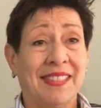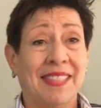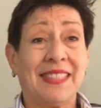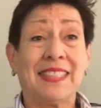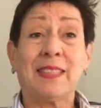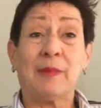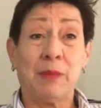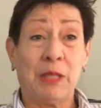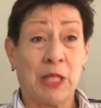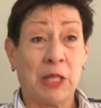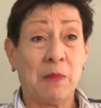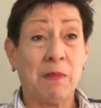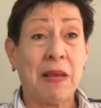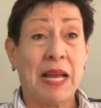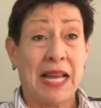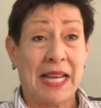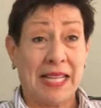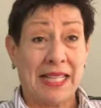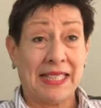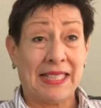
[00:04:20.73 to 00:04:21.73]

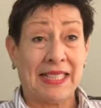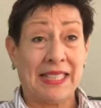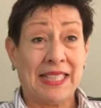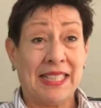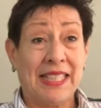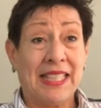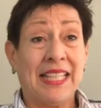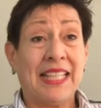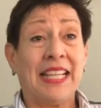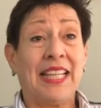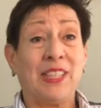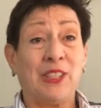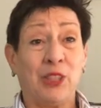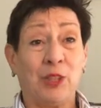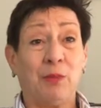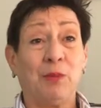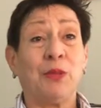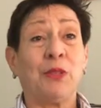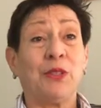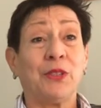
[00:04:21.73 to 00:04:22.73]
semi-automatic, and
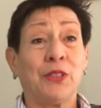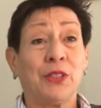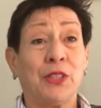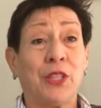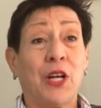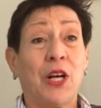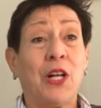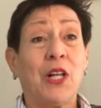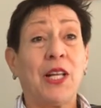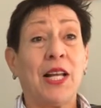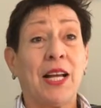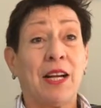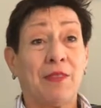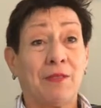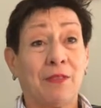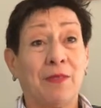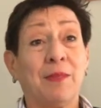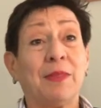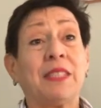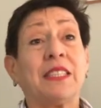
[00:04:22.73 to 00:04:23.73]
she pulls it all
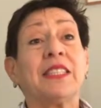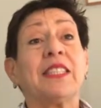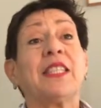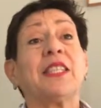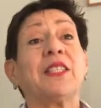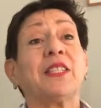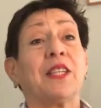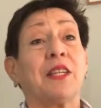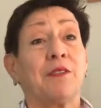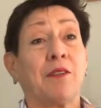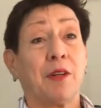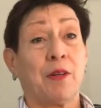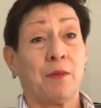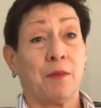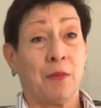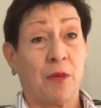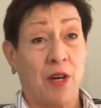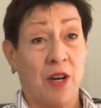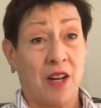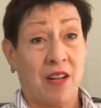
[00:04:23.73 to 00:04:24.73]
out from the center of her
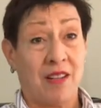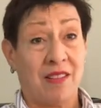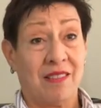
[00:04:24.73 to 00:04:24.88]
bra.